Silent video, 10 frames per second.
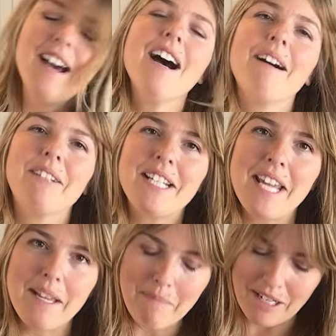I'm gonna
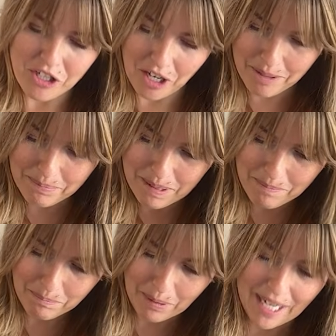take my sharp
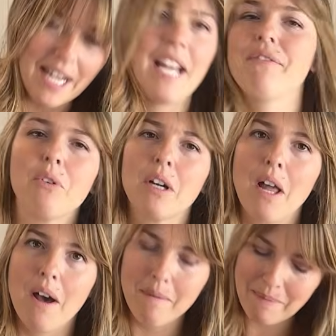bread knife or
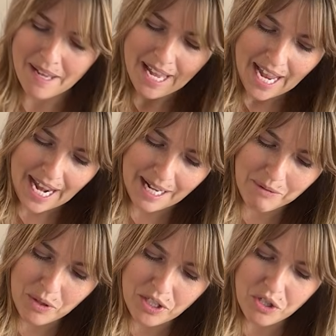lame, and I'm
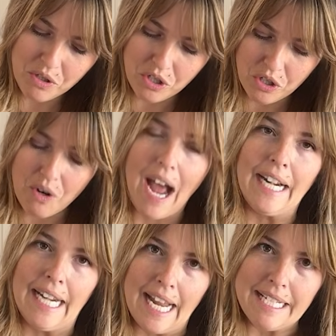going to do a
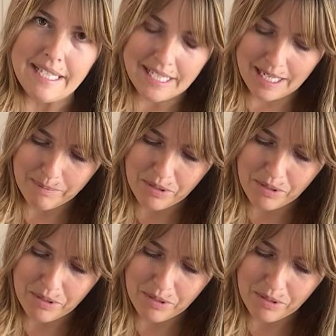nice deep